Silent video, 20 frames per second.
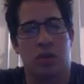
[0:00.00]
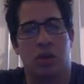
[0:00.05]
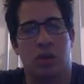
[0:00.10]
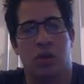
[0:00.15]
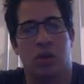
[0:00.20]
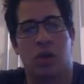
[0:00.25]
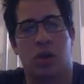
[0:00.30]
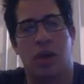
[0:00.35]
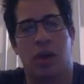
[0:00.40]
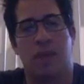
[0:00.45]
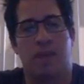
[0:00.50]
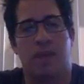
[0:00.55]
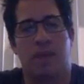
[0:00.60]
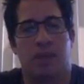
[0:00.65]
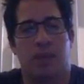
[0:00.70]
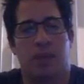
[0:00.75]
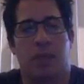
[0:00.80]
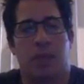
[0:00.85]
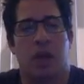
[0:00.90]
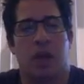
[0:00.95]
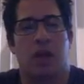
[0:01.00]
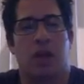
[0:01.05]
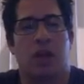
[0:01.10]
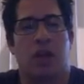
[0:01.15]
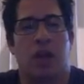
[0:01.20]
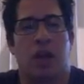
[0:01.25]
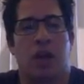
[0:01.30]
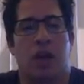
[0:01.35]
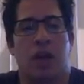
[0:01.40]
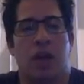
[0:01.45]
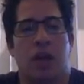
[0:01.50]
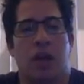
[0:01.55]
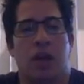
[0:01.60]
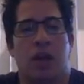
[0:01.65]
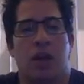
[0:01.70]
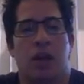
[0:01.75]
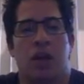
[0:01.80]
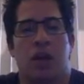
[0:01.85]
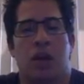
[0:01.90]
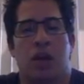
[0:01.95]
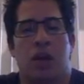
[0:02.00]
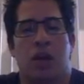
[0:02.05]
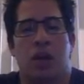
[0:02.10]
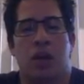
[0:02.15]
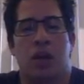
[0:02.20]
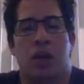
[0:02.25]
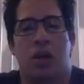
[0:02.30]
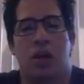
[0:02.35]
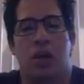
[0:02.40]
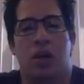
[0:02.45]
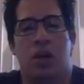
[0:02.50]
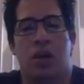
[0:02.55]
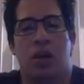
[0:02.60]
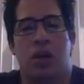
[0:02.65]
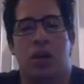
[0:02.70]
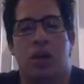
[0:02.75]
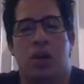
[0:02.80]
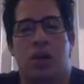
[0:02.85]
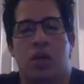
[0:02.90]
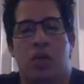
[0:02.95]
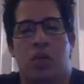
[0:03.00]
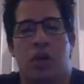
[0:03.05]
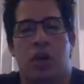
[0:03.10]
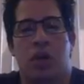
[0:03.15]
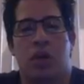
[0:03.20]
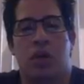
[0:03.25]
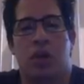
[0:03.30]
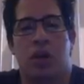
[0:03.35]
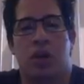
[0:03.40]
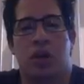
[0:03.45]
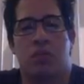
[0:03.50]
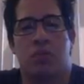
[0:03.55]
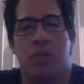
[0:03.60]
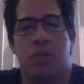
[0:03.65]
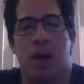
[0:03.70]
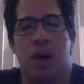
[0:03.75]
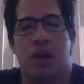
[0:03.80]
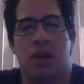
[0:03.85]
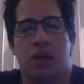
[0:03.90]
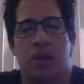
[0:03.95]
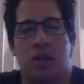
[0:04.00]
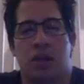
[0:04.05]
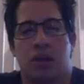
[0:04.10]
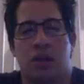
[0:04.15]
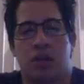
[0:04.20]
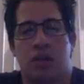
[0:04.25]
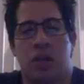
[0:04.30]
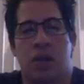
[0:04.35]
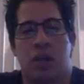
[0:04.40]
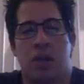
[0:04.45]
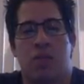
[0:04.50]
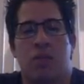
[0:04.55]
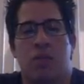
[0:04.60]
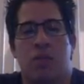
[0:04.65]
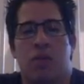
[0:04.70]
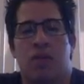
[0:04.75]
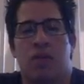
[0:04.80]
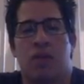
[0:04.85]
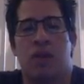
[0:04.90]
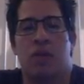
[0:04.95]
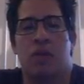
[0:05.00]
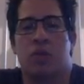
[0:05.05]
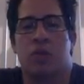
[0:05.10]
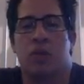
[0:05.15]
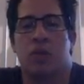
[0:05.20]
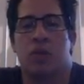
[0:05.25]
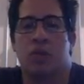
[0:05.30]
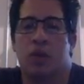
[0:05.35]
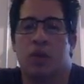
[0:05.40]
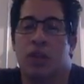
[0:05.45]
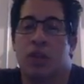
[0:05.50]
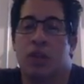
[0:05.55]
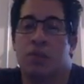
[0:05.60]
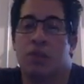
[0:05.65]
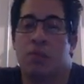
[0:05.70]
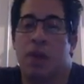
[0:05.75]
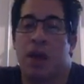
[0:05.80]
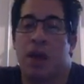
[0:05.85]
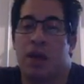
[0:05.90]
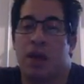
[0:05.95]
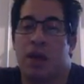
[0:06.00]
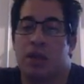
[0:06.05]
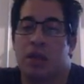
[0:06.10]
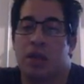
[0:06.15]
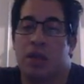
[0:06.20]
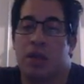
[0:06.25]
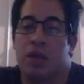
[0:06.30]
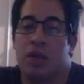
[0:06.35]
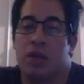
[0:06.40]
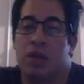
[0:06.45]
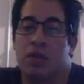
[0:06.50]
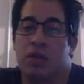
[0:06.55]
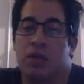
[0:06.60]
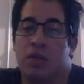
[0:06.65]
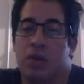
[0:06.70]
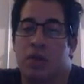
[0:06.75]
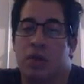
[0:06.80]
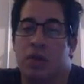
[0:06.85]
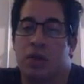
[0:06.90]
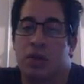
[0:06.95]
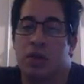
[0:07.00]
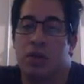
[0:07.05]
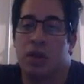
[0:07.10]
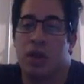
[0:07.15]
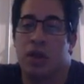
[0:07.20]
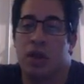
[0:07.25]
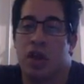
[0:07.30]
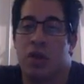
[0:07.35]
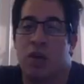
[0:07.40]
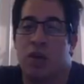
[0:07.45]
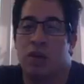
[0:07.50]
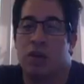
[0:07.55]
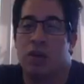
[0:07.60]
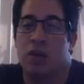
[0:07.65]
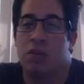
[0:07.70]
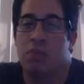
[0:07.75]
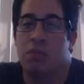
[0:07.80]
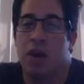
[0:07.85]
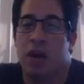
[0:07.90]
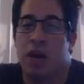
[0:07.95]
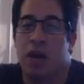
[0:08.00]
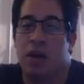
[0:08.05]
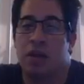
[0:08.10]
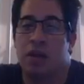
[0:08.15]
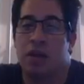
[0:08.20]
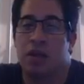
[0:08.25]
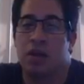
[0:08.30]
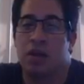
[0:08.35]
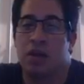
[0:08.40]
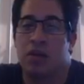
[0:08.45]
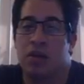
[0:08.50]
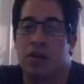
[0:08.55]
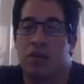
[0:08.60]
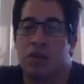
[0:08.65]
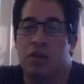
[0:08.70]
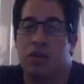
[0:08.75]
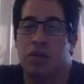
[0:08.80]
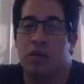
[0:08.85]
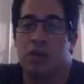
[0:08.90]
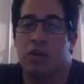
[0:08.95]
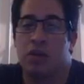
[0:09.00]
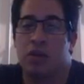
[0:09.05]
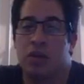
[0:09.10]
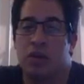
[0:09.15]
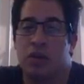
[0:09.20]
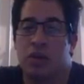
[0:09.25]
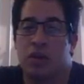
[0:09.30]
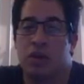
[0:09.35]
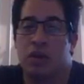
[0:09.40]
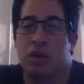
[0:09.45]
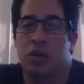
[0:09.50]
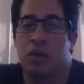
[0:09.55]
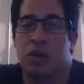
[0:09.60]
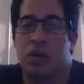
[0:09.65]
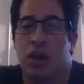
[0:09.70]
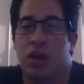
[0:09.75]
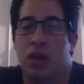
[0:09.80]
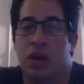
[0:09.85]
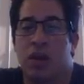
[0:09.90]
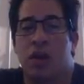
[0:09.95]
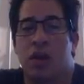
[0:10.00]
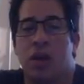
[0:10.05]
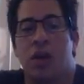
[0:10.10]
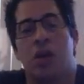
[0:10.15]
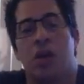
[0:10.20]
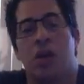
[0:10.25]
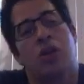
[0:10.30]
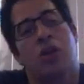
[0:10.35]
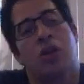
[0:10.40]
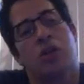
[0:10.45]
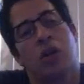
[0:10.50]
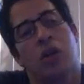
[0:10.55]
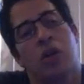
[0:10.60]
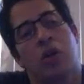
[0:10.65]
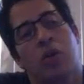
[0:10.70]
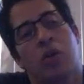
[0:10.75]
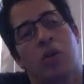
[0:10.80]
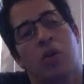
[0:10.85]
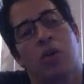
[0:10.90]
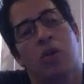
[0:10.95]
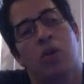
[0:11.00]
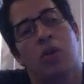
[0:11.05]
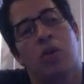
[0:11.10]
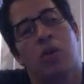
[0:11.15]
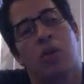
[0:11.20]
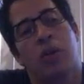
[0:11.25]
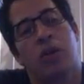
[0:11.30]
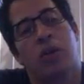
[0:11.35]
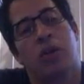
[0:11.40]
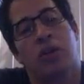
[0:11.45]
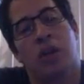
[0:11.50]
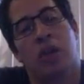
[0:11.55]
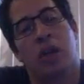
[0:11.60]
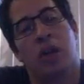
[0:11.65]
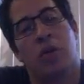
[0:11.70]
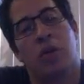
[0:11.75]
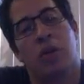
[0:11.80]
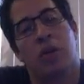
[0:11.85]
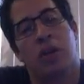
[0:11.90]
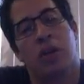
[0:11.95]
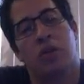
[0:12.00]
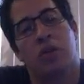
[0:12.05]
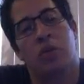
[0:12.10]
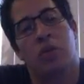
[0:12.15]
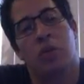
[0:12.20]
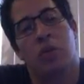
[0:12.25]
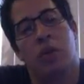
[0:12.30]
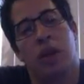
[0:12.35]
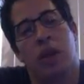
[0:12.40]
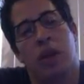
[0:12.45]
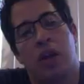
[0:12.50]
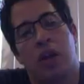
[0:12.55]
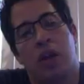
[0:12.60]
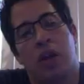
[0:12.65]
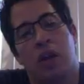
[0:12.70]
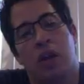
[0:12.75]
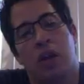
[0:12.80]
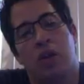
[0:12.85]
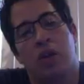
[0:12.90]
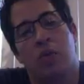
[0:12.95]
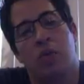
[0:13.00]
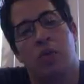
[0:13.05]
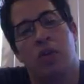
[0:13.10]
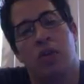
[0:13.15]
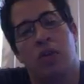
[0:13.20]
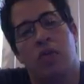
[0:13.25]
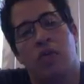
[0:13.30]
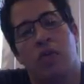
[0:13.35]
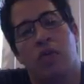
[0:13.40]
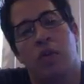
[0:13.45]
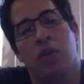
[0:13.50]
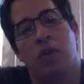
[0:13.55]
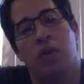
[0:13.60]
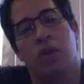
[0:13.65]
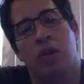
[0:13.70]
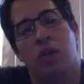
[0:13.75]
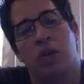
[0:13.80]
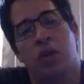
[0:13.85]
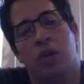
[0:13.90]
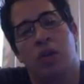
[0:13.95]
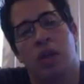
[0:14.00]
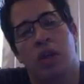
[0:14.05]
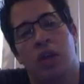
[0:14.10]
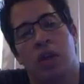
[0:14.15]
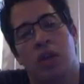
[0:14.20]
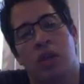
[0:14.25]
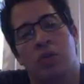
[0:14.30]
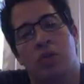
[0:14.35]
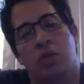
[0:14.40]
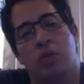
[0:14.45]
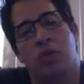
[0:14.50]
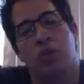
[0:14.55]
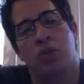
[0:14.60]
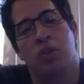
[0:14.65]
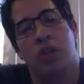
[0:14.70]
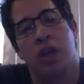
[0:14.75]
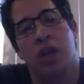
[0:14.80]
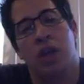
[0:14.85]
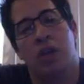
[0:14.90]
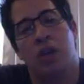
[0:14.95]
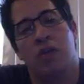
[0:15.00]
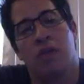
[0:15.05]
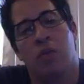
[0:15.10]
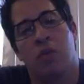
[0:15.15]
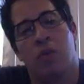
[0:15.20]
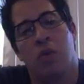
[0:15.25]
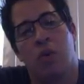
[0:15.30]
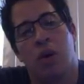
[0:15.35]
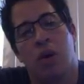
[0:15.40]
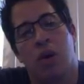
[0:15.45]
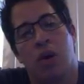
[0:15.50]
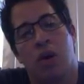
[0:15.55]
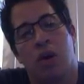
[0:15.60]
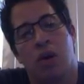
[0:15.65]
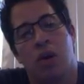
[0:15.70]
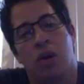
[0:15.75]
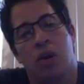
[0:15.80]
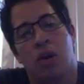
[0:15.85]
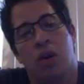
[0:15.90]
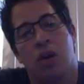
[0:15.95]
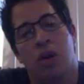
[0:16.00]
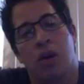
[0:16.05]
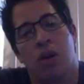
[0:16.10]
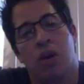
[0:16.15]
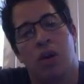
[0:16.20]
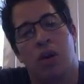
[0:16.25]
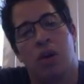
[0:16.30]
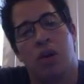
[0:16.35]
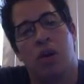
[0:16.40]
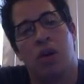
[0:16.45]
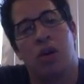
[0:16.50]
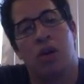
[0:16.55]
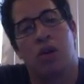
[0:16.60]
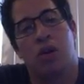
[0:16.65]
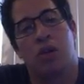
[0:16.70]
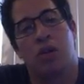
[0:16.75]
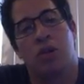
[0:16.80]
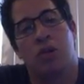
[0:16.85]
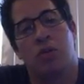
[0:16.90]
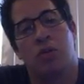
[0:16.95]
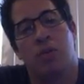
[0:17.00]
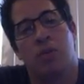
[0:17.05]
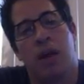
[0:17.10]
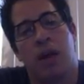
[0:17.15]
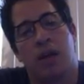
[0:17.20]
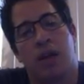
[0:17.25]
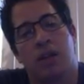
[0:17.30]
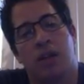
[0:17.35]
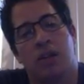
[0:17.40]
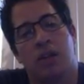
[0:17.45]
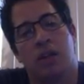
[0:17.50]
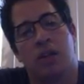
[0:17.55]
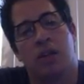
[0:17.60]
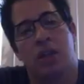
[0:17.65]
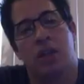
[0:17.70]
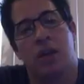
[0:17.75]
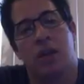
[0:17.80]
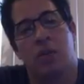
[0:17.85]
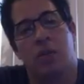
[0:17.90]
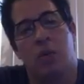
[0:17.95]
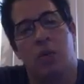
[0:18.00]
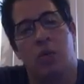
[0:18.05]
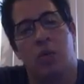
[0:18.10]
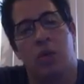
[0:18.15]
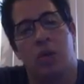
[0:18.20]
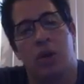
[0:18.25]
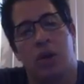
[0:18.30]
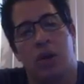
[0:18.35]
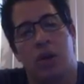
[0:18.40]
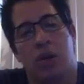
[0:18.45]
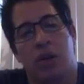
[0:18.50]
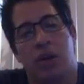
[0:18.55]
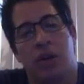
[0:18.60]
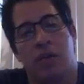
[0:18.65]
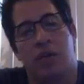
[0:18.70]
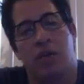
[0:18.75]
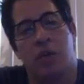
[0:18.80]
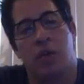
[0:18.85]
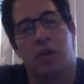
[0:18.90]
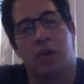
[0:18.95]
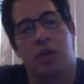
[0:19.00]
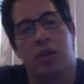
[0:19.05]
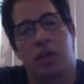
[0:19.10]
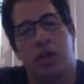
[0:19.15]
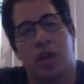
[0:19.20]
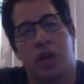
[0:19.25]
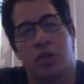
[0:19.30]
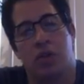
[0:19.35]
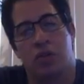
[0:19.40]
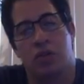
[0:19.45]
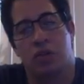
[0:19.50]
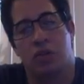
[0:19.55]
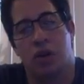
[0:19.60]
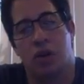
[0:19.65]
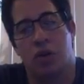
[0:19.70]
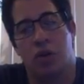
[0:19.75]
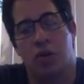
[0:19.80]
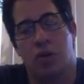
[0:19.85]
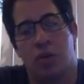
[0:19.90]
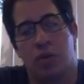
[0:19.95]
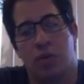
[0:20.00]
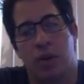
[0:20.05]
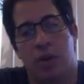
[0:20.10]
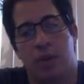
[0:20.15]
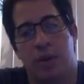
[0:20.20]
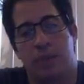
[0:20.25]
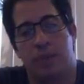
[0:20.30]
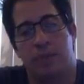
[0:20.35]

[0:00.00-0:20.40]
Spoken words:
Okay, and then we know that it's balanced because it's not moving, which means we need to balance out this force, and we need to balance out this force. Okay, so let's start with this one right here. What force do you think is pushing out of the wall to balance this out? What would we call that force, and how strong would it be?